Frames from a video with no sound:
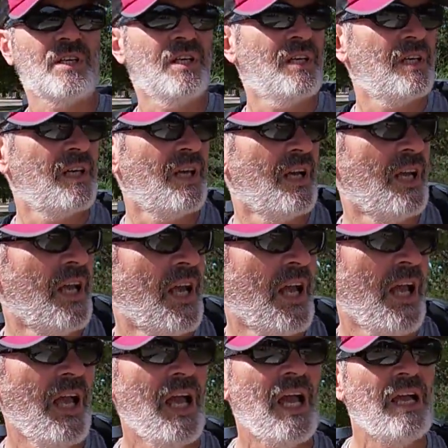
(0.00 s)

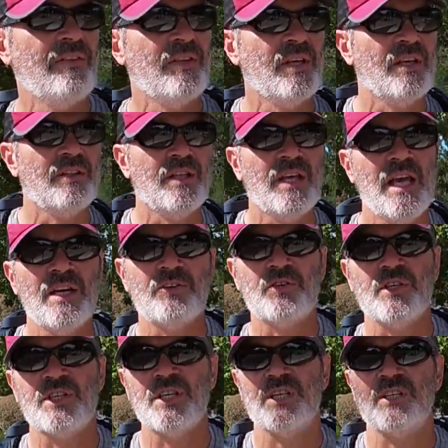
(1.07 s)
And the
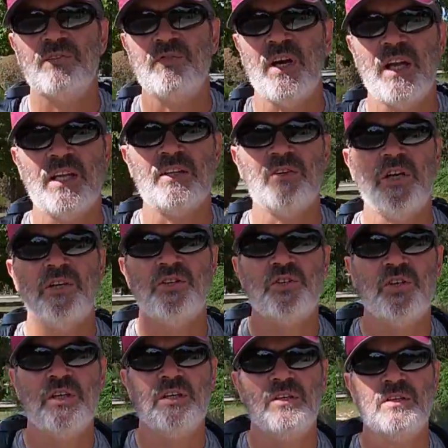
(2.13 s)
entrance into the Violet Crown
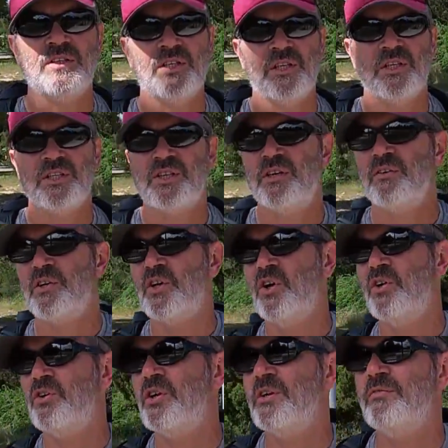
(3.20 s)
Trail, there's a sort of
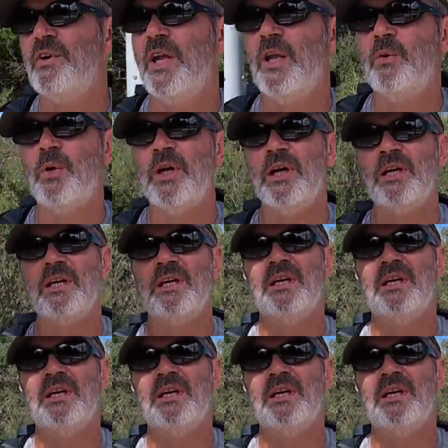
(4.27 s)
concrete belloway.